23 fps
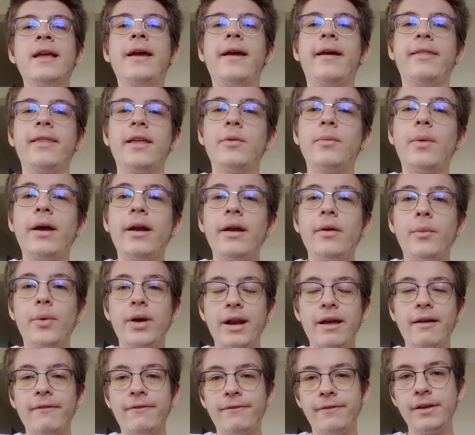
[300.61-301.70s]
And then
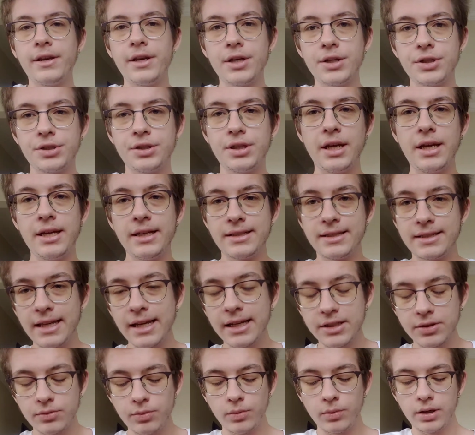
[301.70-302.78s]
when I finish the
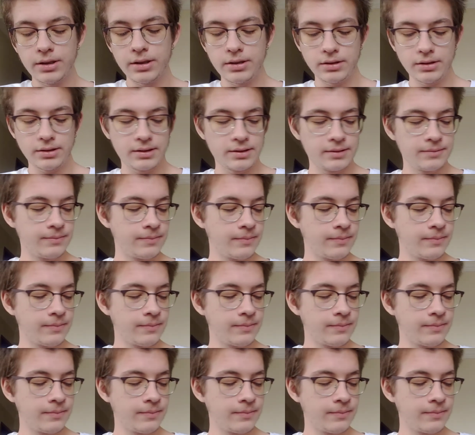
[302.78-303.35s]
6 months,